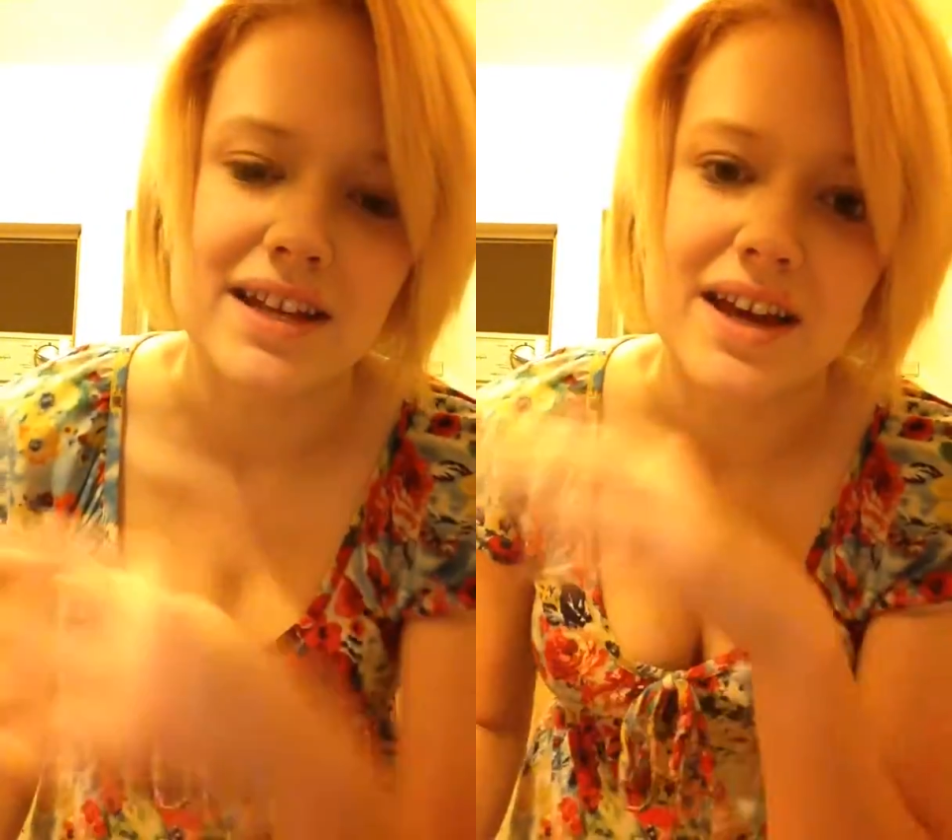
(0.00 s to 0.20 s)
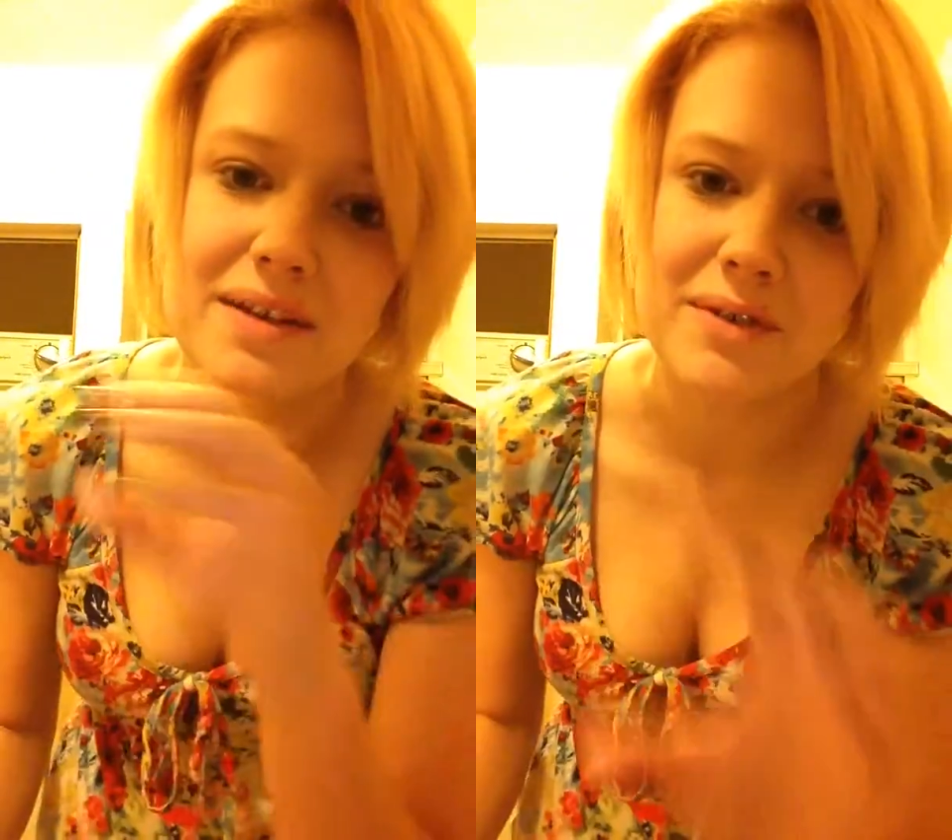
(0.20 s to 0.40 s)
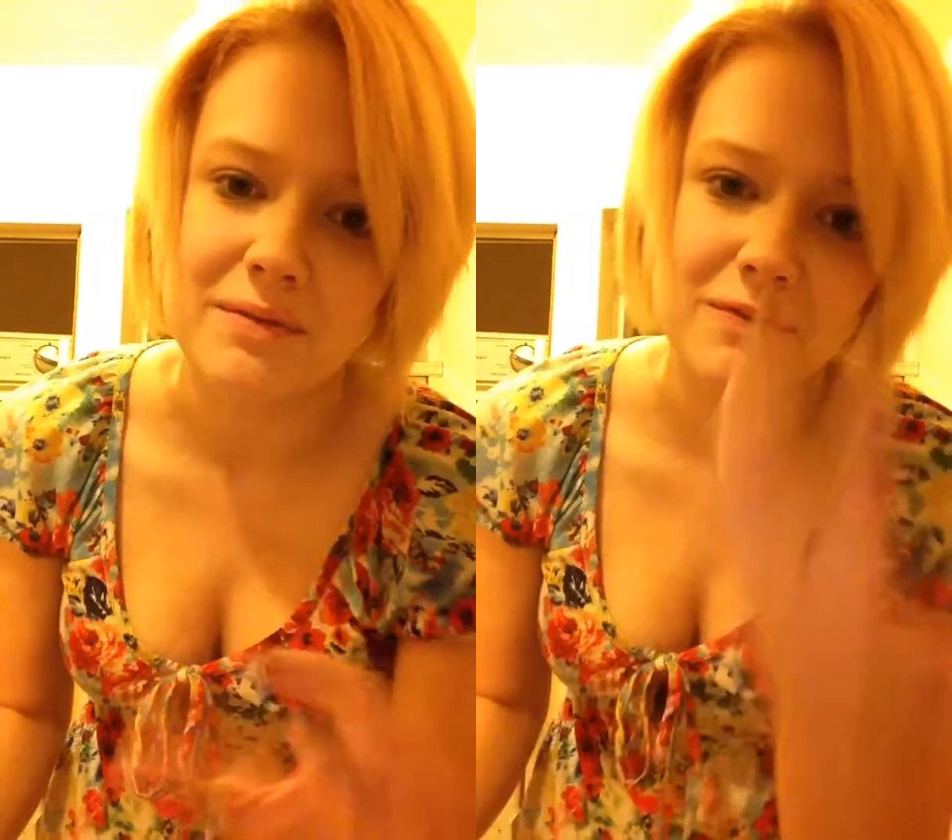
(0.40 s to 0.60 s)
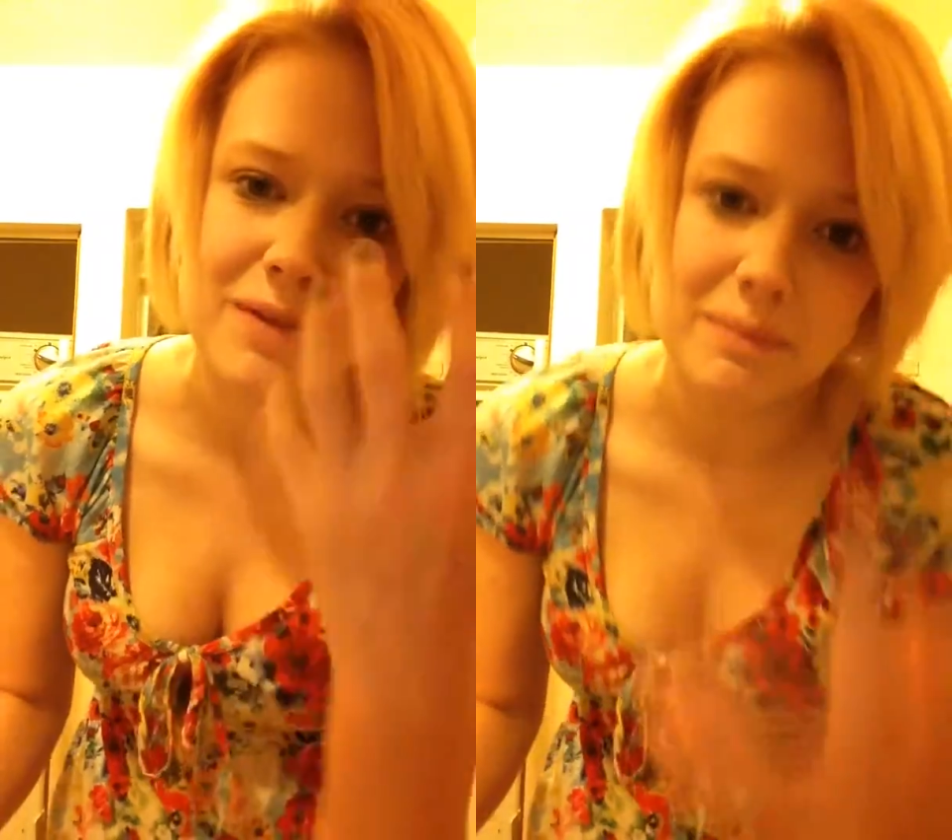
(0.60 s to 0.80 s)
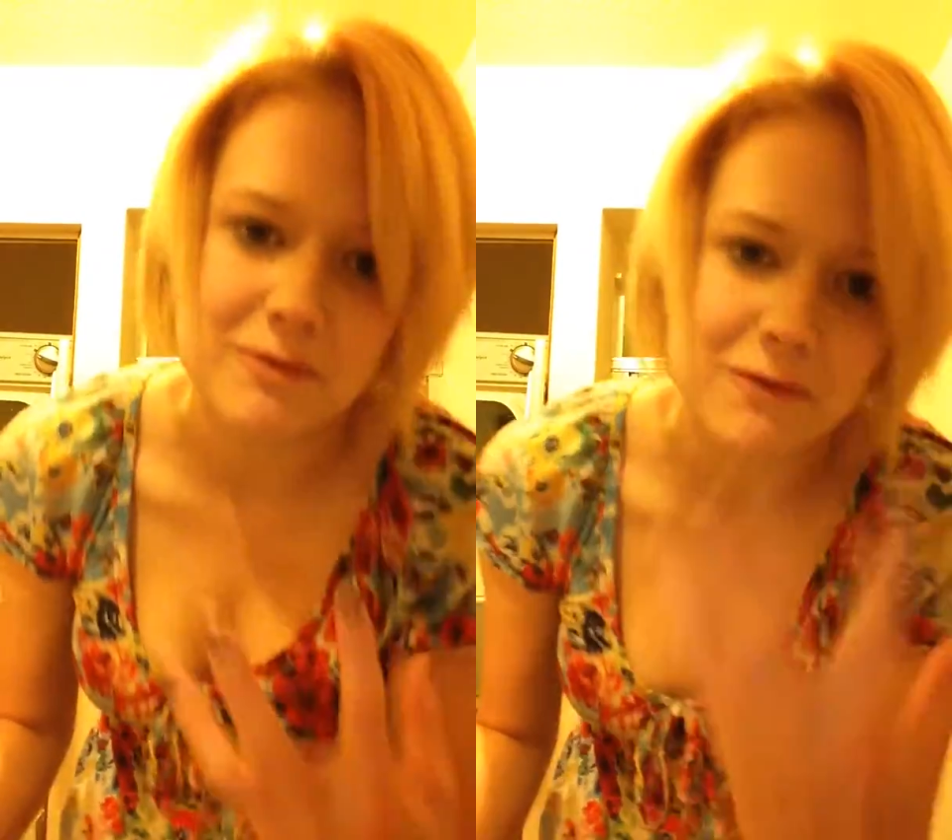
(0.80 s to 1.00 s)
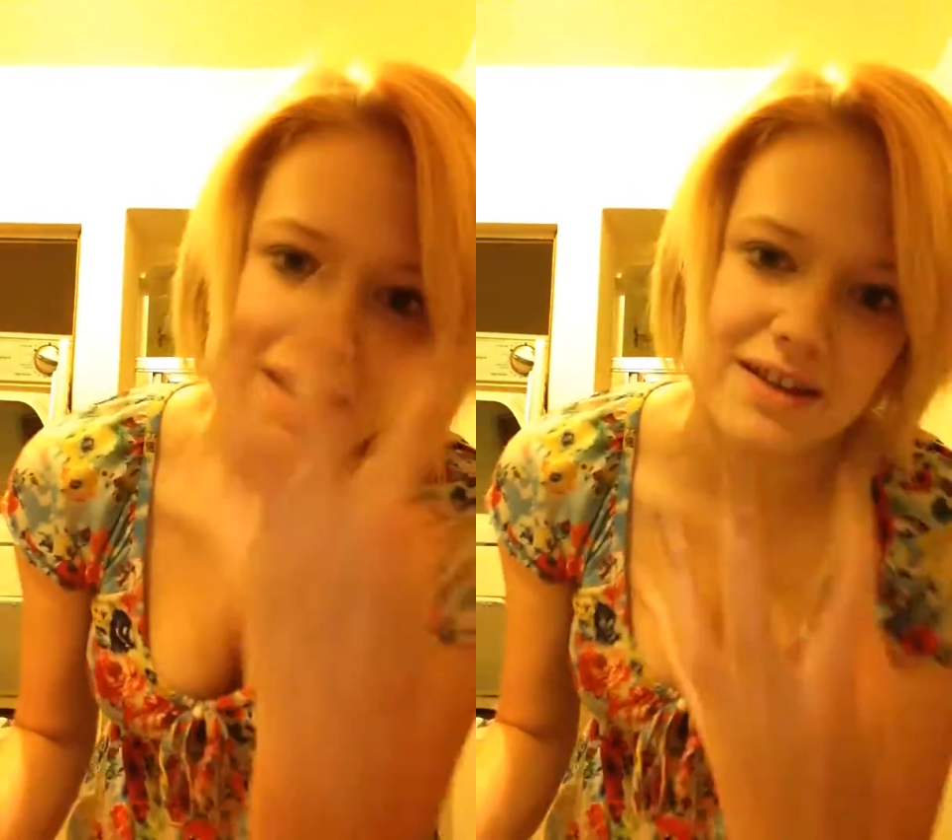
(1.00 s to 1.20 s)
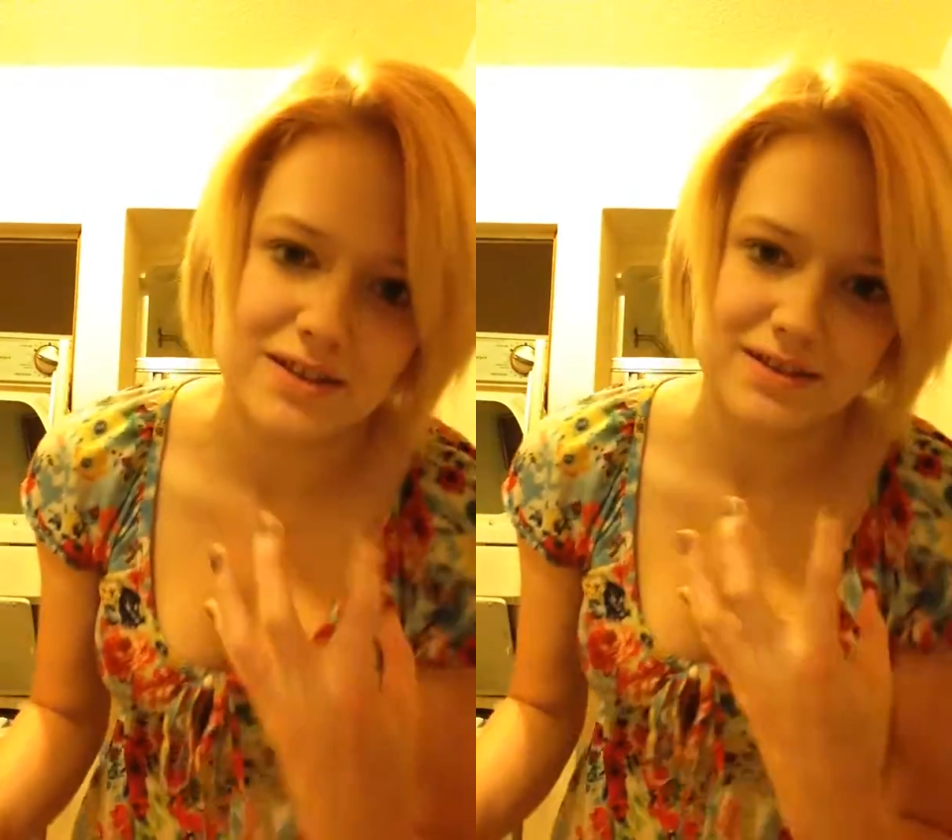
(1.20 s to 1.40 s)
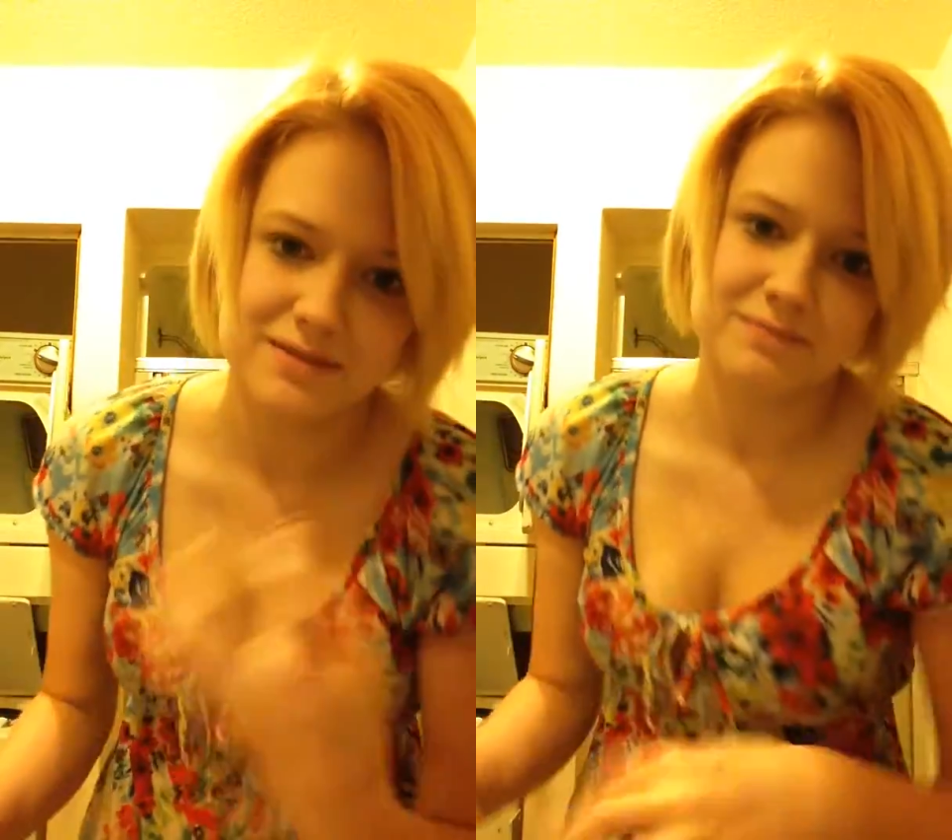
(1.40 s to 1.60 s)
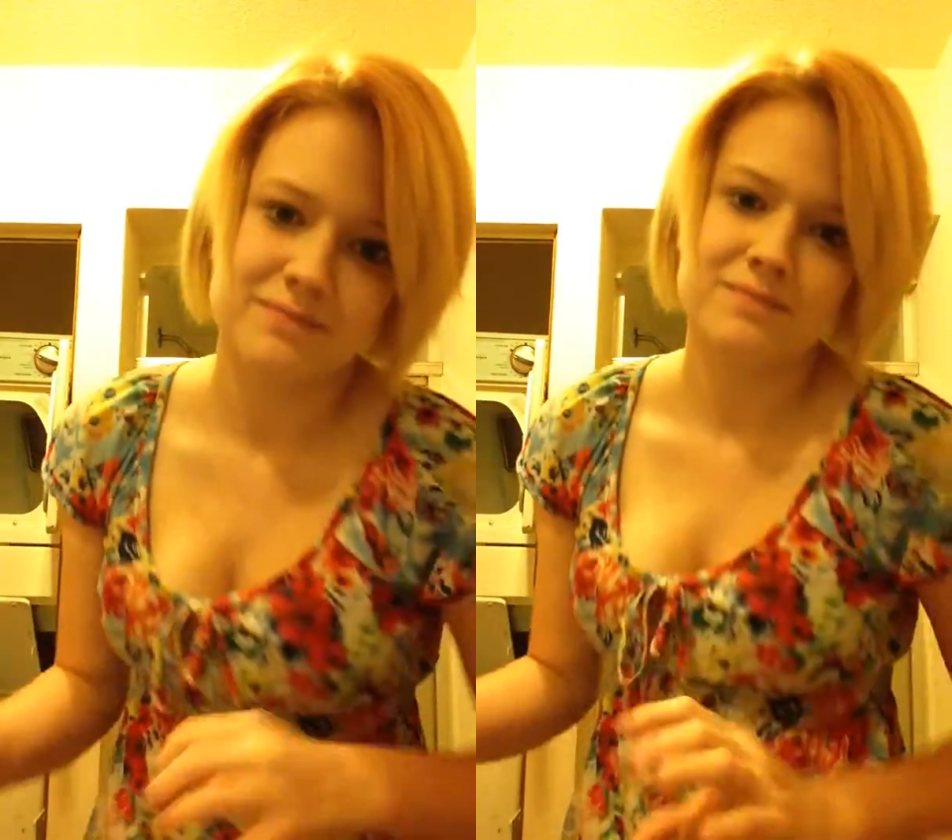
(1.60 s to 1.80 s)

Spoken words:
I have a flipped face.